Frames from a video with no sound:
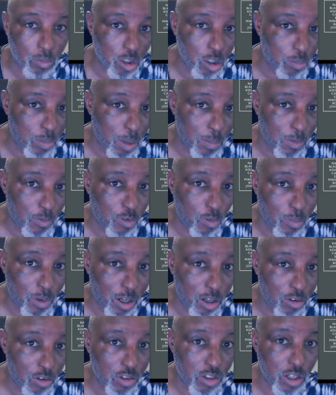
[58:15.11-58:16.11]
people from
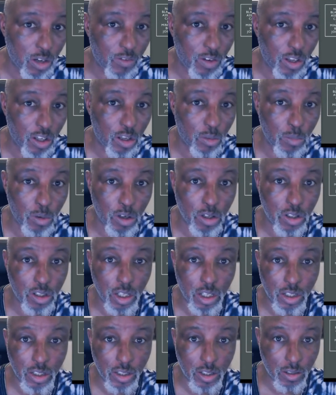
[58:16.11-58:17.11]
minority ethnic
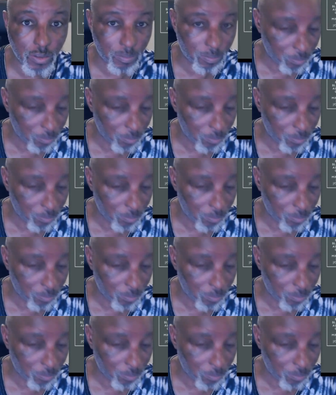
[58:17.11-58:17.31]
communities